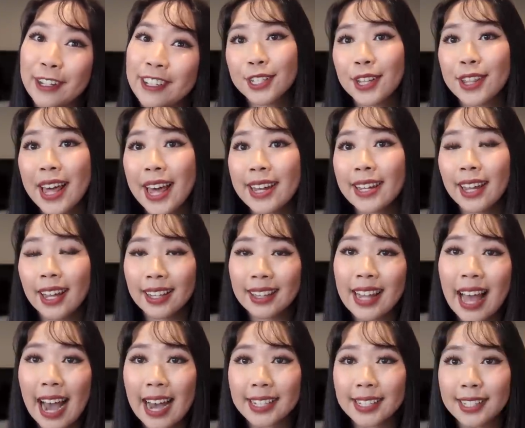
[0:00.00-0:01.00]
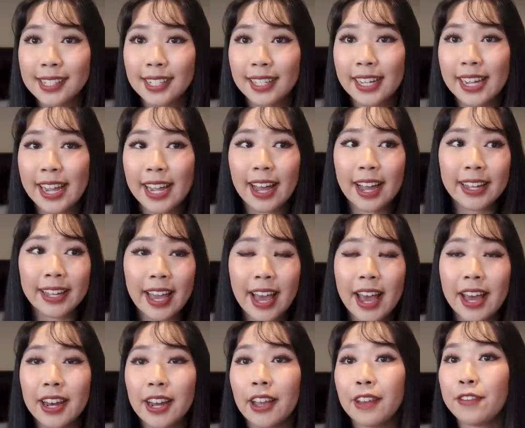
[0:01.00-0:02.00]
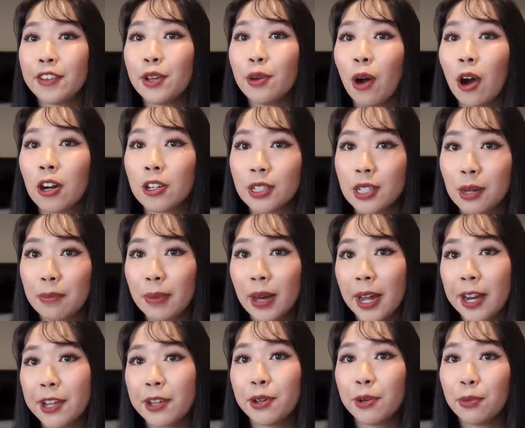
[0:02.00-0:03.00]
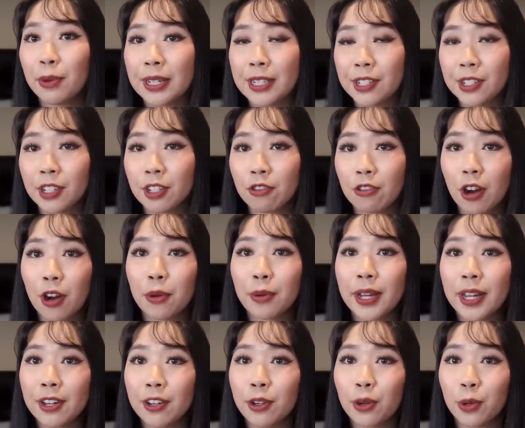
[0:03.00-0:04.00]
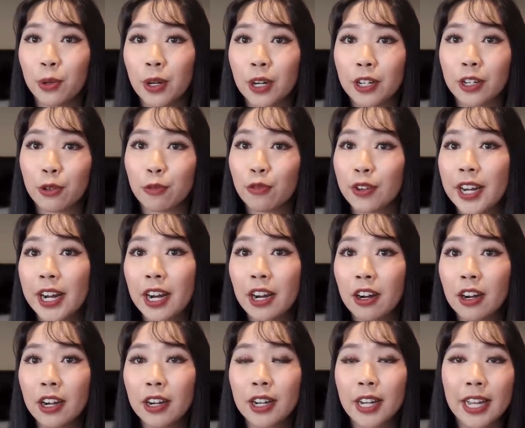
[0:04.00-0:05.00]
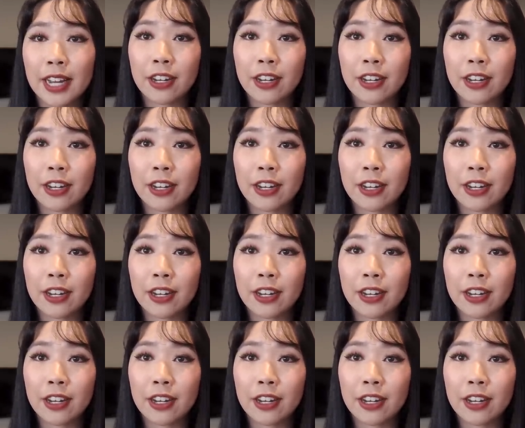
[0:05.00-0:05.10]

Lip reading: So then lastly, again, if you are somebody who wants to grow in your career,